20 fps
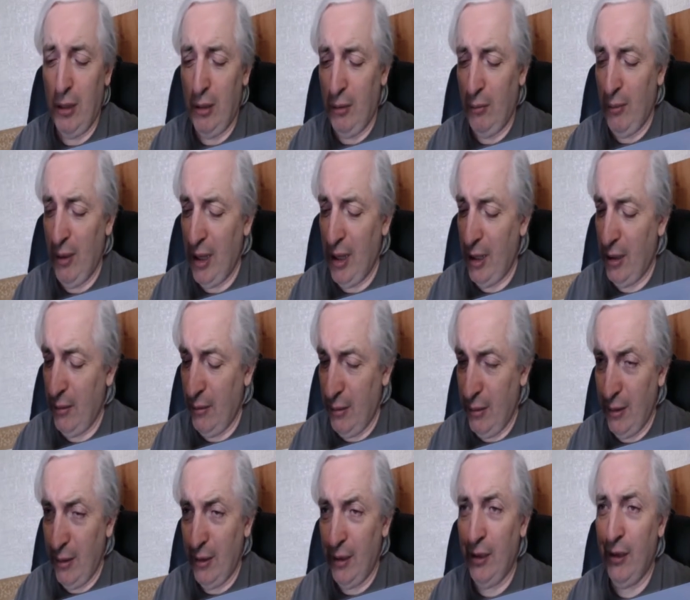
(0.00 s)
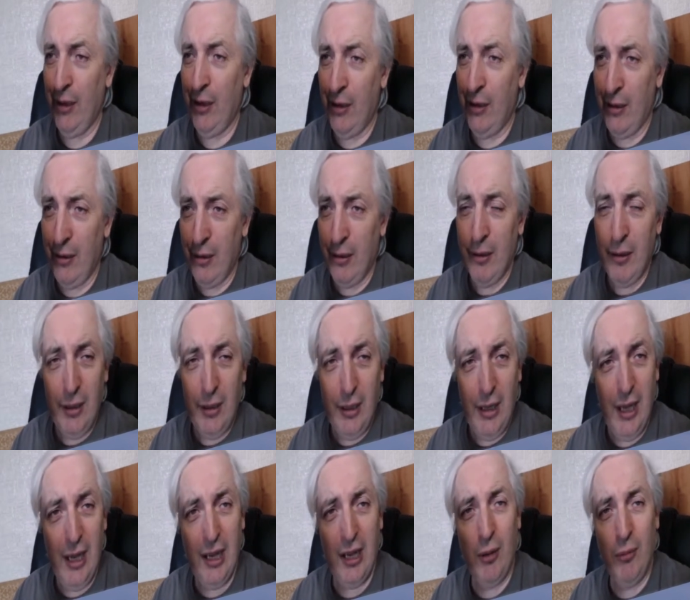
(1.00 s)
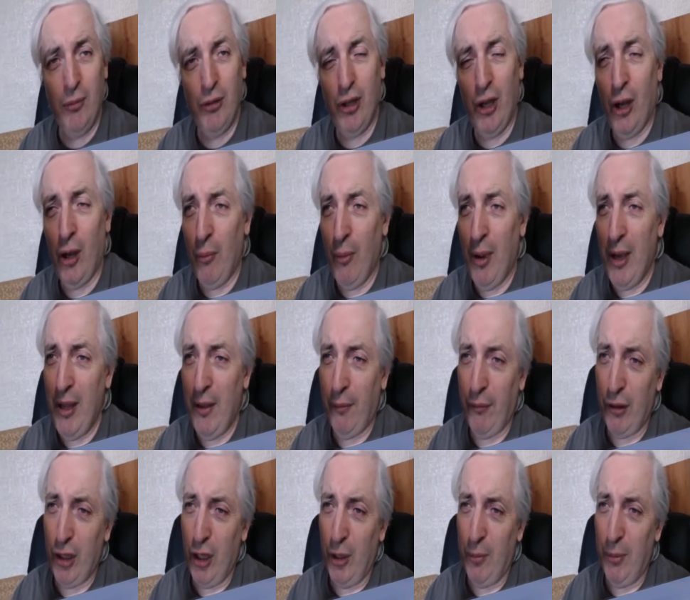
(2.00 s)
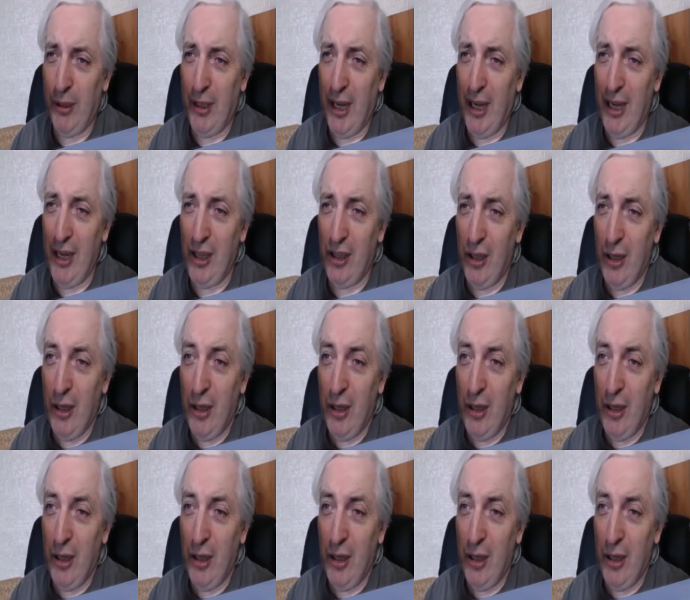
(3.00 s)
Well, here comes the hot weather for a couple days.